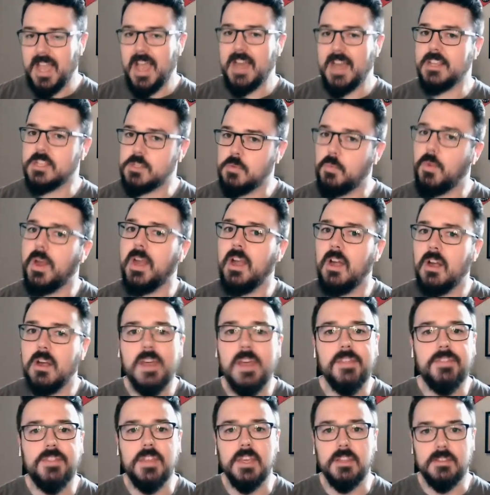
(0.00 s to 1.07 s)
But that is
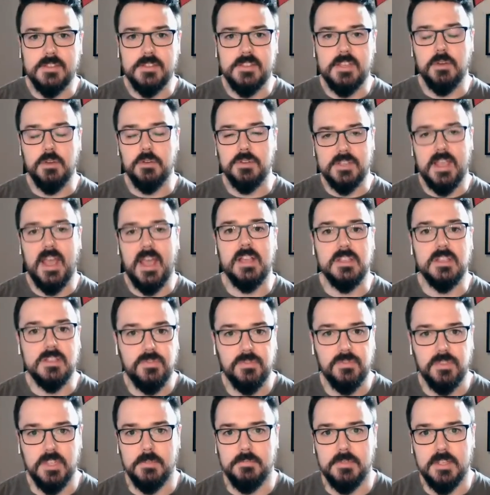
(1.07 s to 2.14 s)
where I think the series
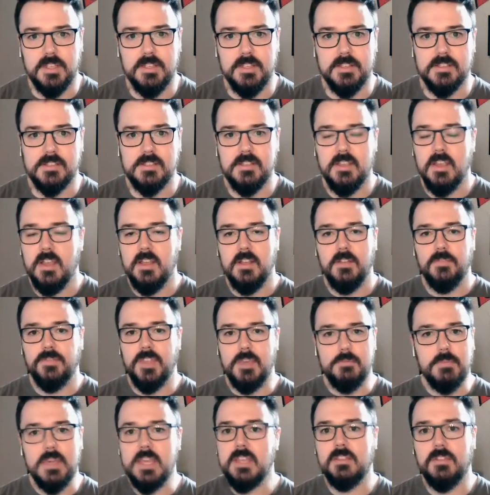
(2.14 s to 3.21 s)
has flipped is
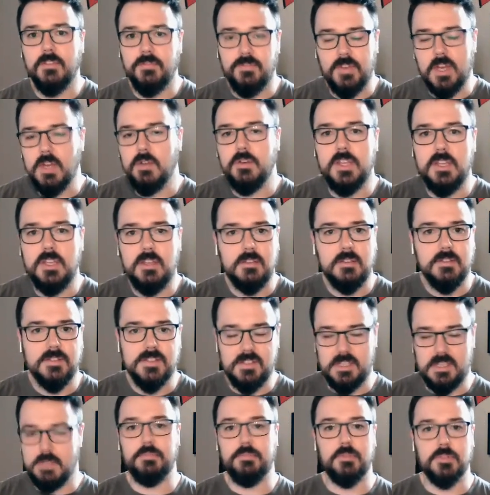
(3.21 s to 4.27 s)
they made the very
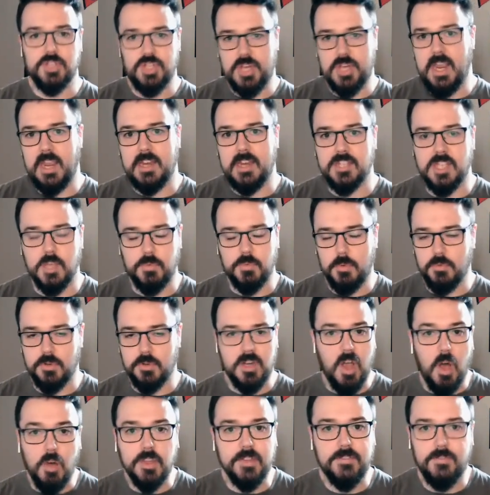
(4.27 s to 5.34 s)
simple change that we
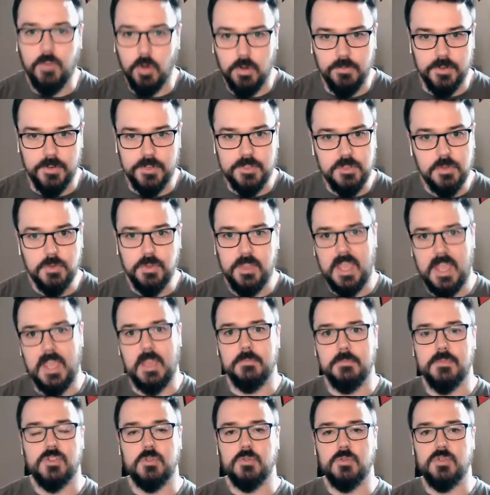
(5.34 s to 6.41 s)
were calling for two
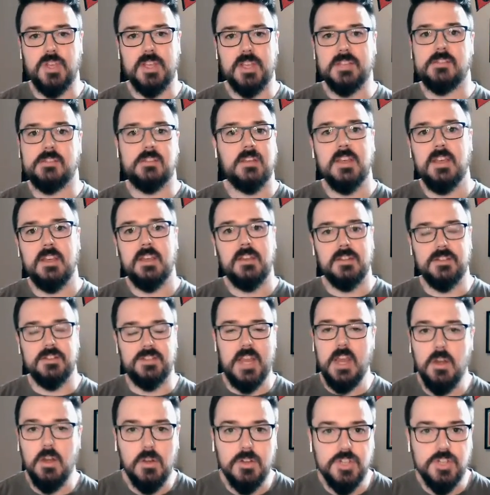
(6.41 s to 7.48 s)
games to just
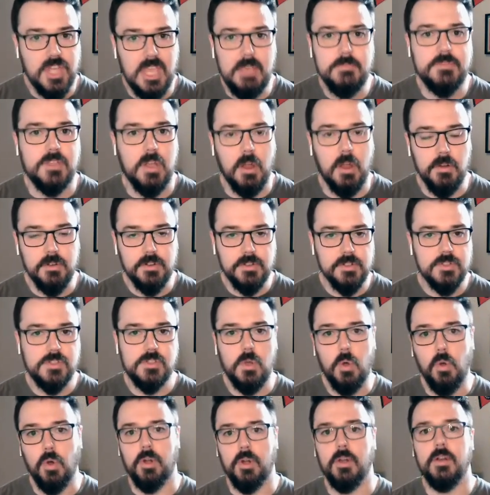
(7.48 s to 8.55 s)
dare James Harden to
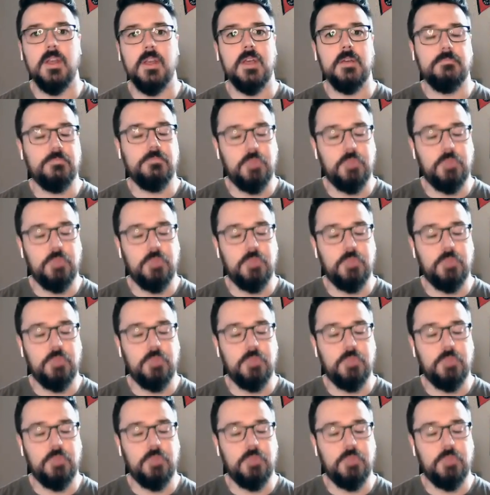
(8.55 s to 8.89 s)
score.